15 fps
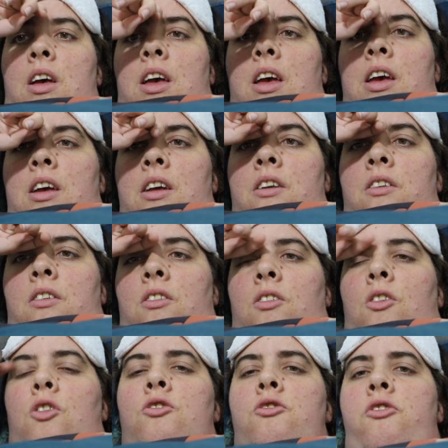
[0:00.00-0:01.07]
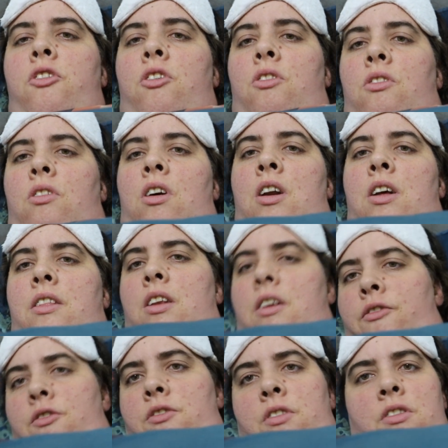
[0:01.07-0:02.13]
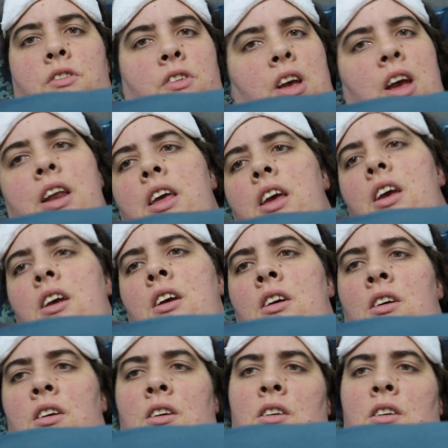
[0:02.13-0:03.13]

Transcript: And also, another difference is Eddie